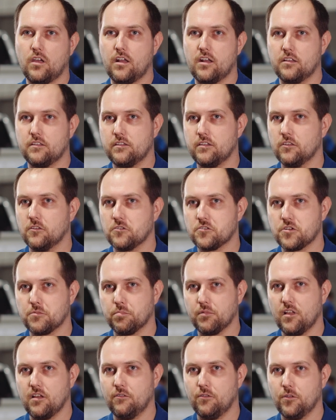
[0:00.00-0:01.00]
At a dealership
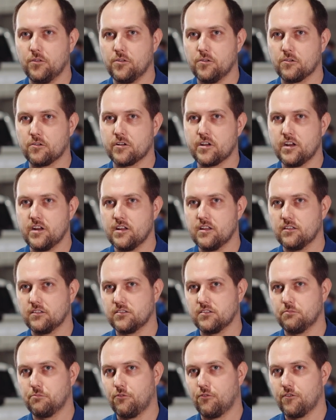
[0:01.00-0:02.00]
level, you're getting the
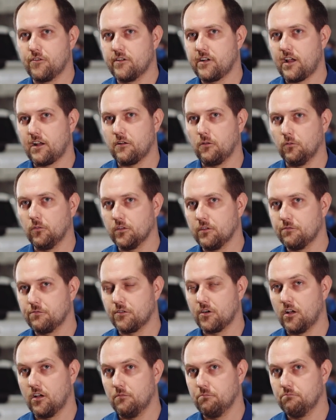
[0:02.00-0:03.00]
support not only
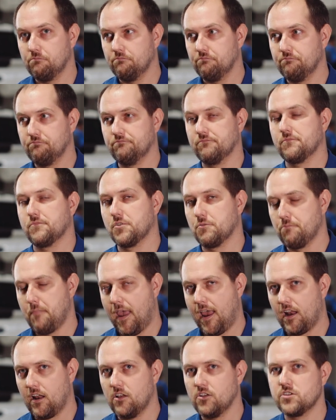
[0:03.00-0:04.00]
from
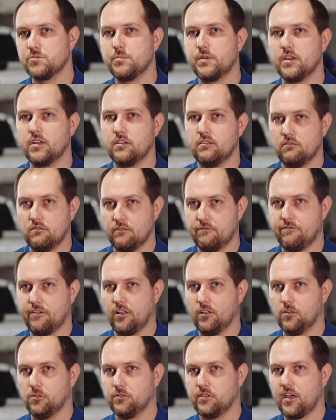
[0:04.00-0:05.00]
management and
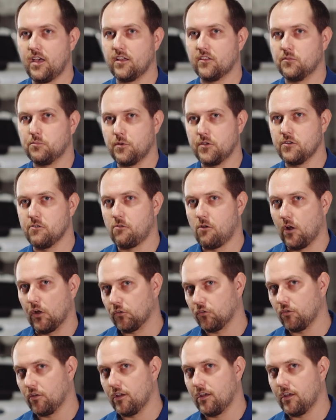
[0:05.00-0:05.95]
fellow techs, but you also